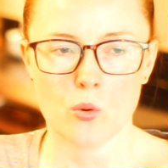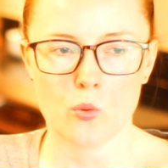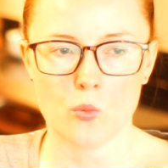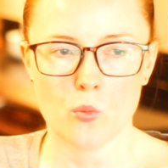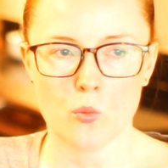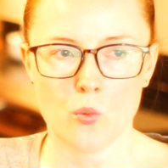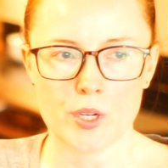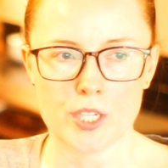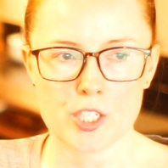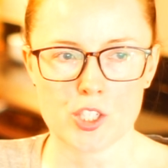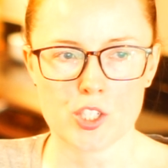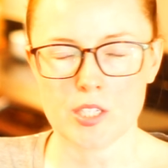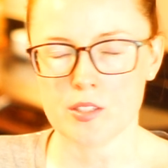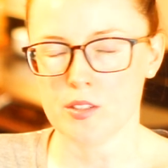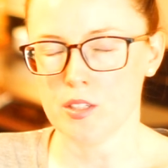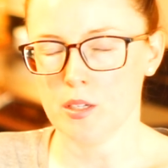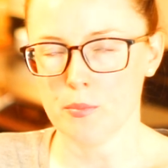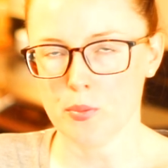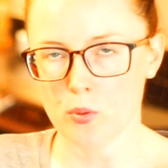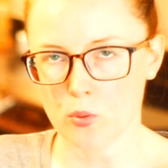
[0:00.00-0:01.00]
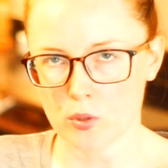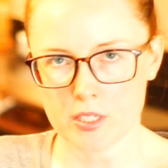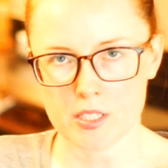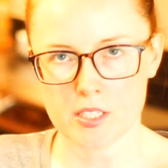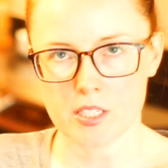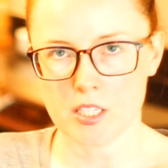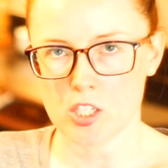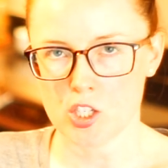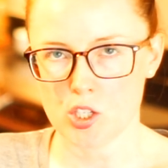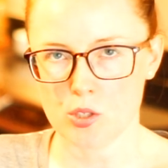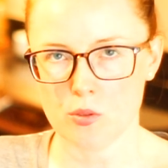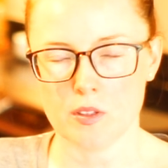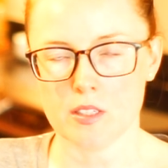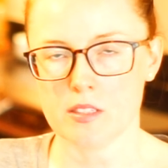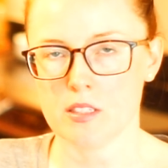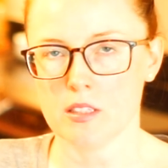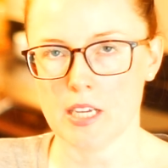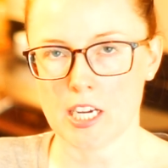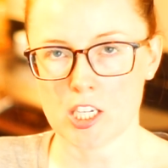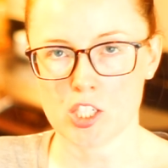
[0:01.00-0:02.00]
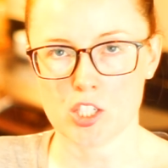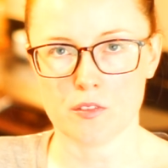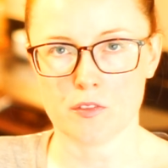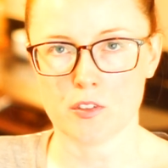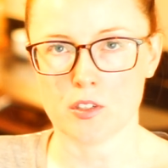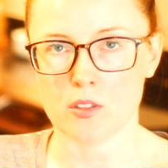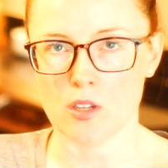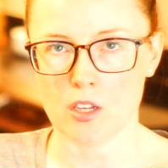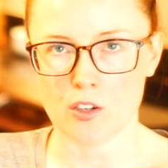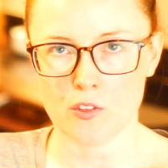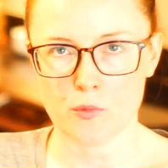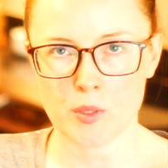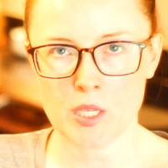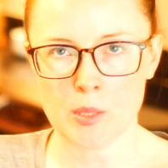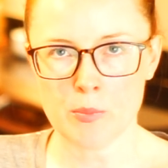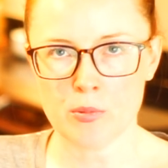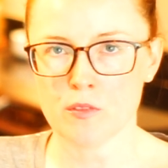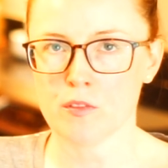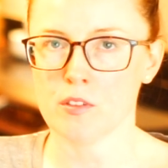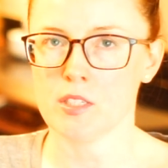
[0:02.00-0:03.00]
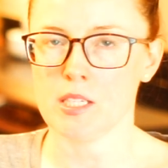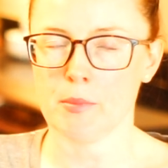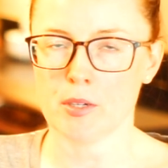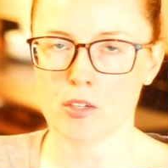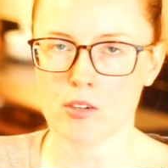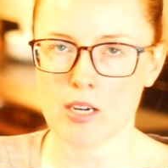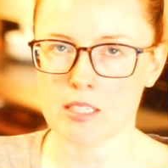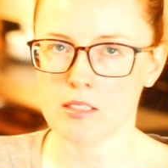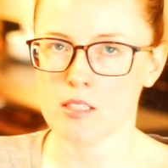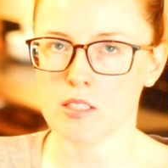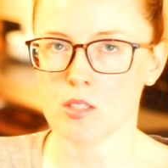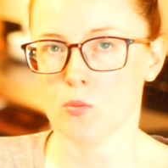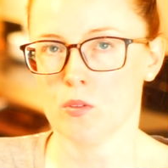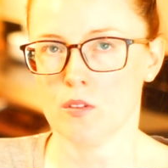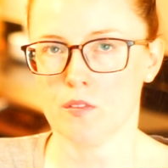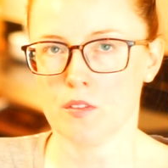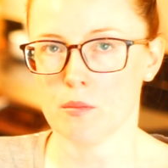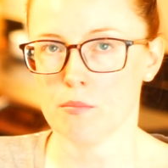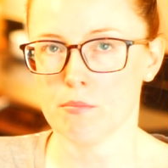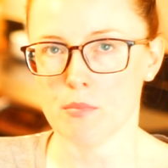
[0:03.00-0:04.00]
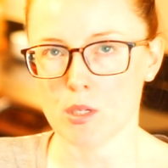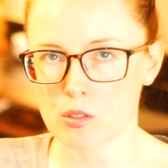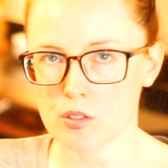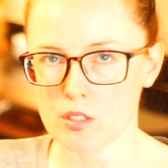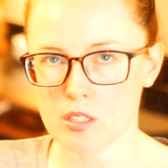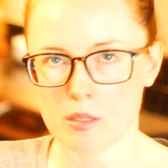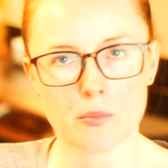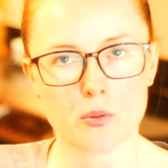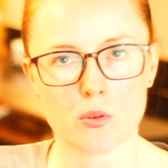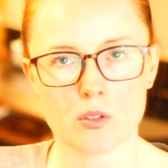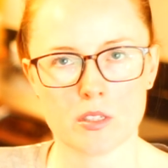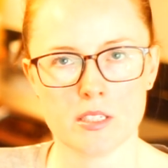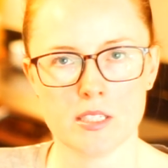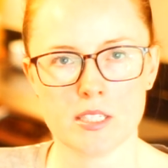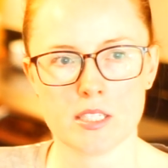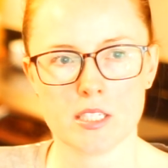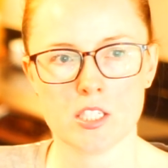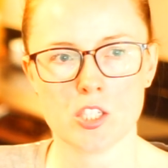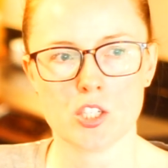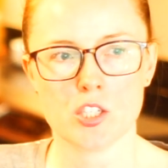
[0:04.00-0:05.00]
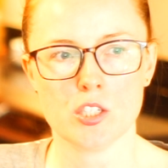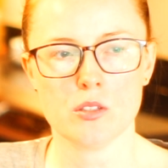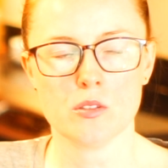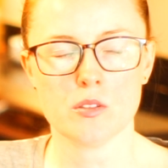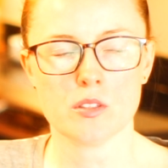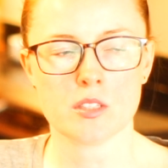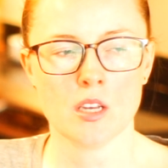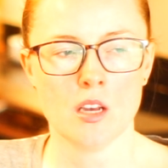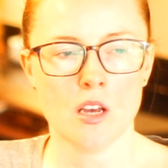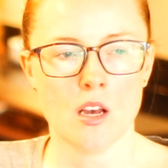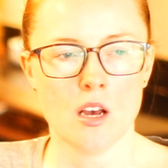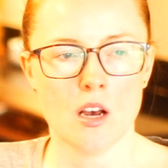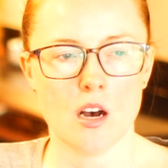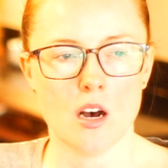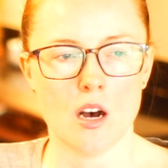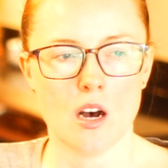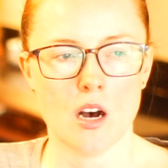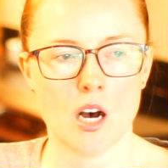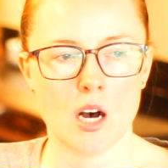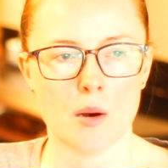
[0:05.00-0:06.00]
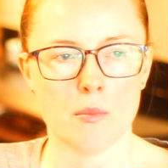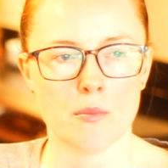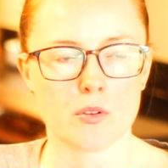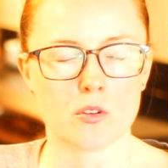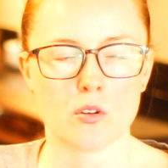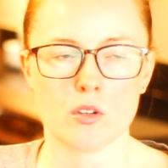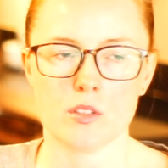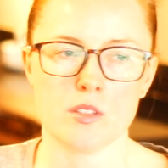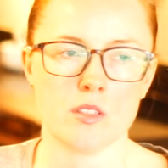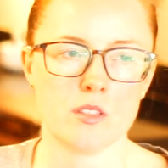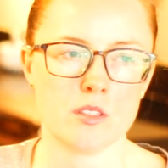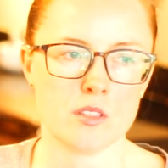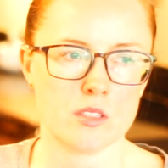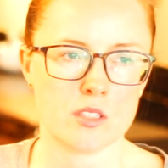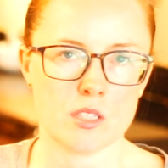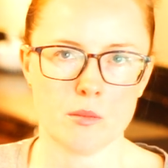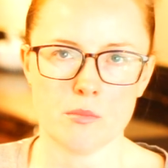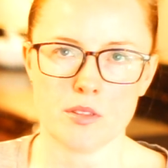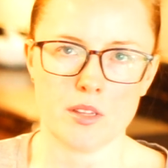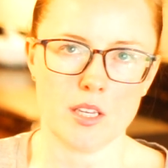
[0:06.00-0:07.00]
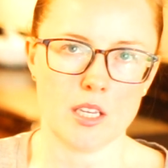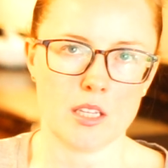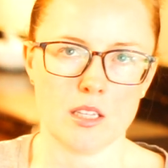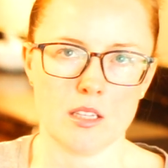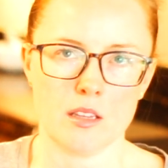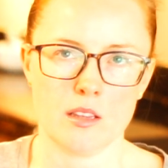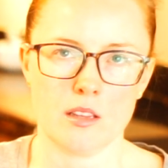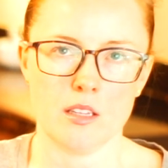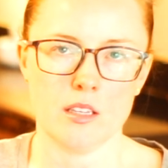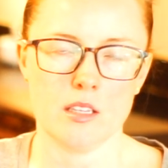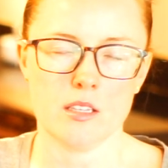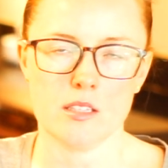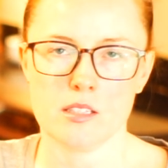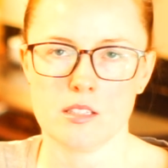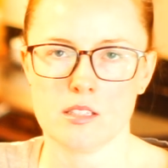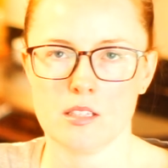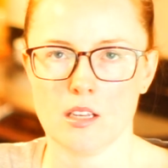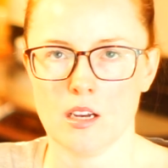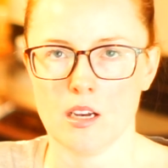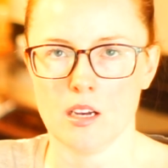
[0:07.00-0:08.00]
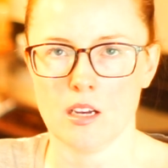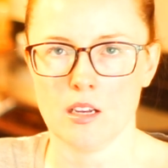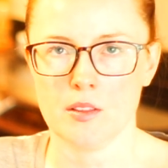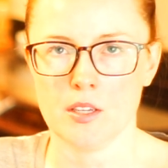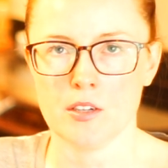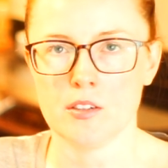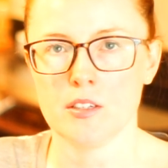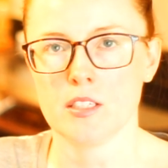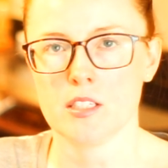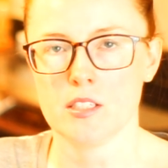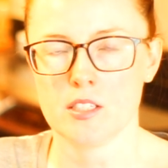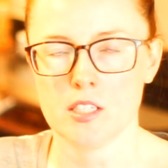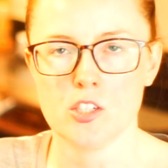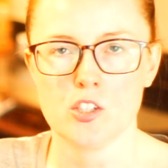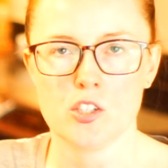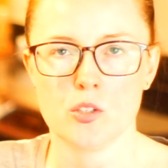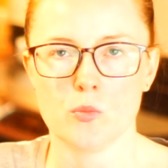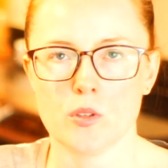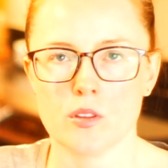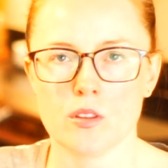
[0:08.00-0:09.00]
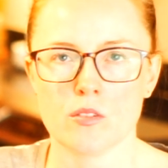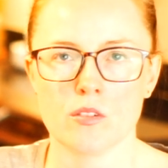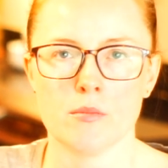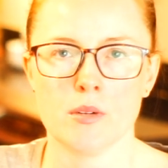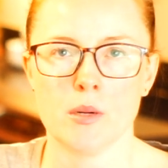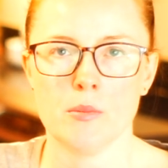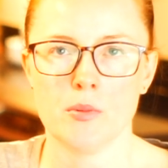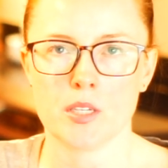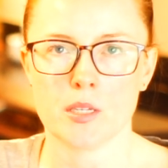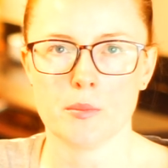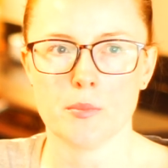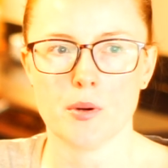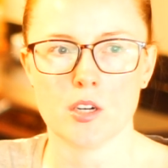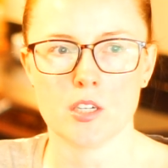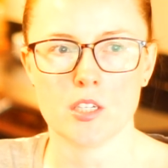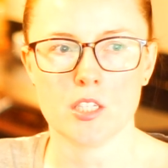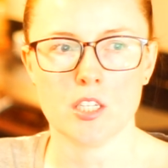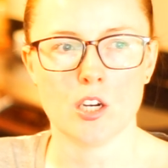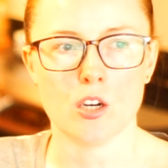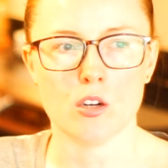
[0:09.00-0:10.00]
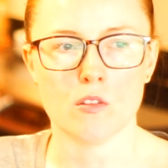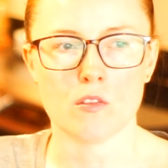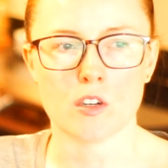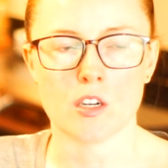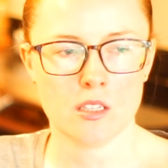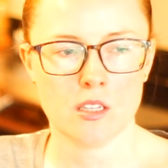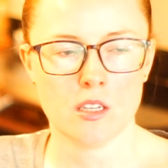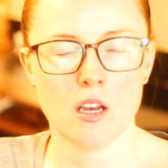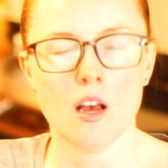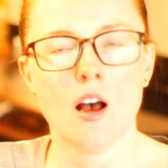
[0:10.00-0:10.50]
which is an important issue this election for a lot of people. For Democrats, it's one of their most important issues. Of course, this is something that is they're in contention with the Republican Party over.